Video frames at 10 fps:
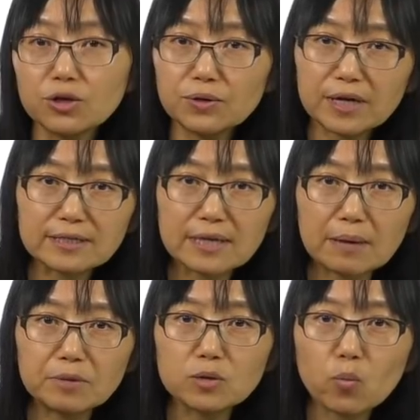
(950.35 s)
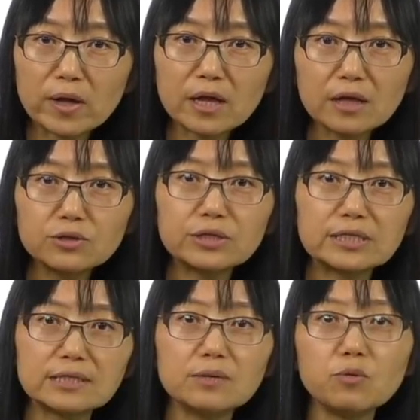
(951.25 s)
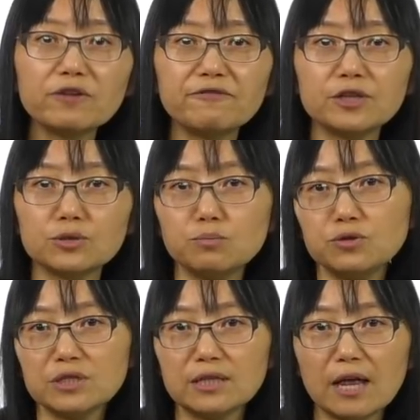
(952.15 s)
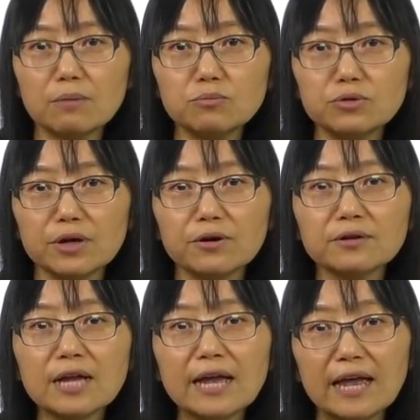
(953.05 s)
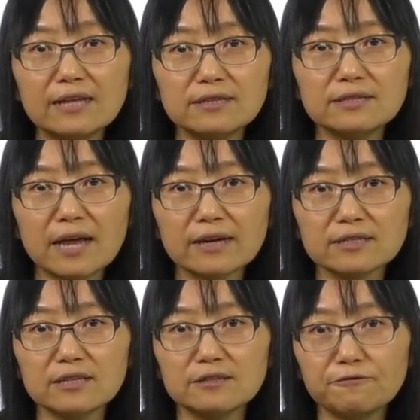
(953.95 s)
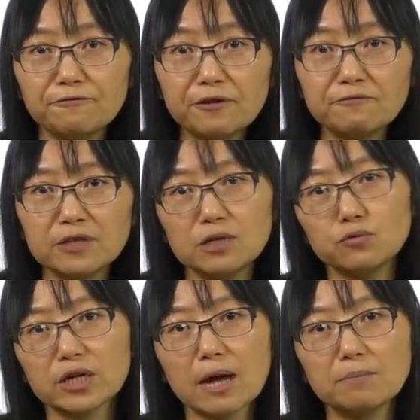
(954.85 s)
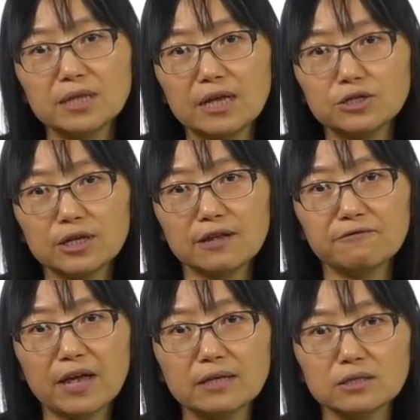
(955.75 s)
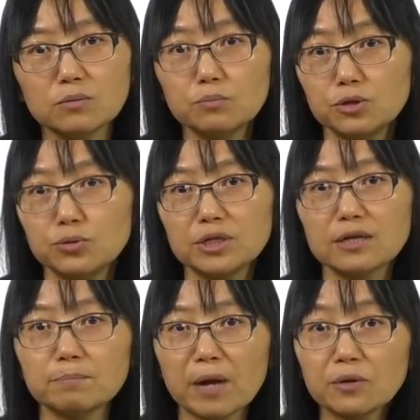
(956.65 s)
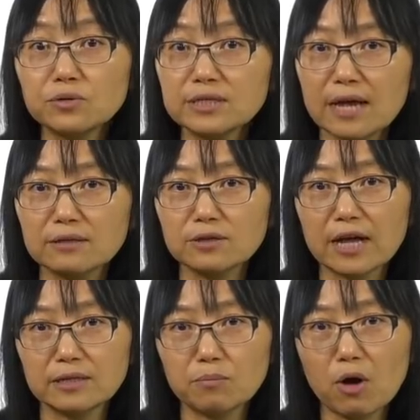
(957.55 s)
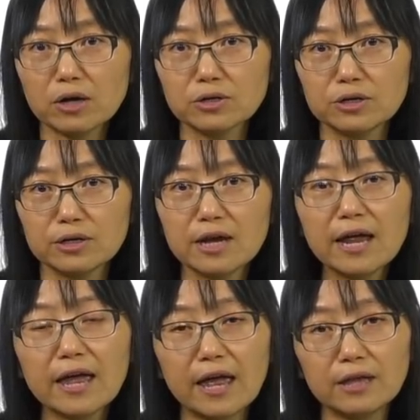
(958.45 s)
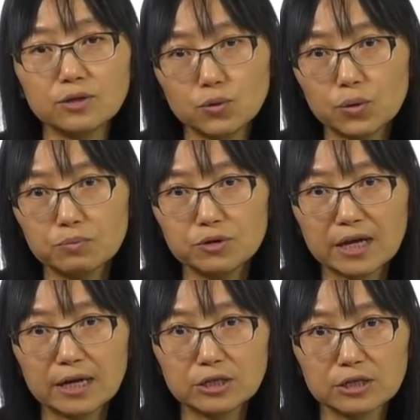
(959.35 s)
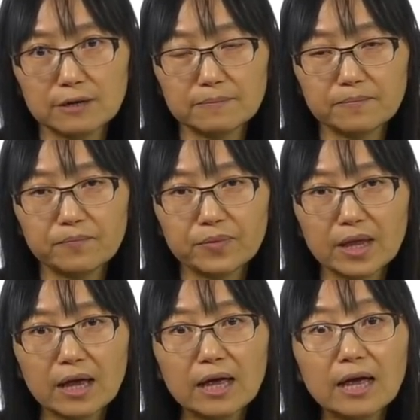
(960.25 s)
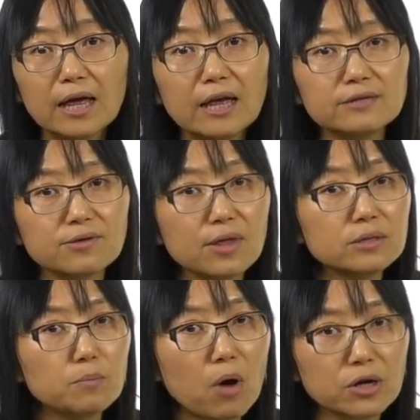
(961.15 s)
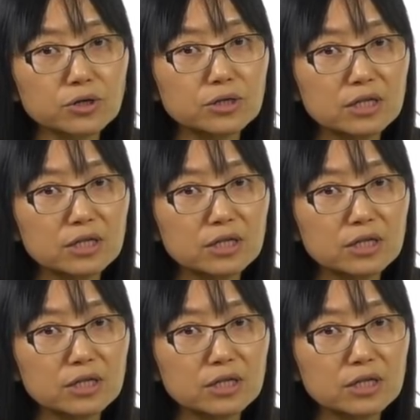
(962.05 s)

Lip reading: You examined 100 zebrafish mutant embryo and detected 50 recombination events between a microsatellite marker and your mutation. Is this marker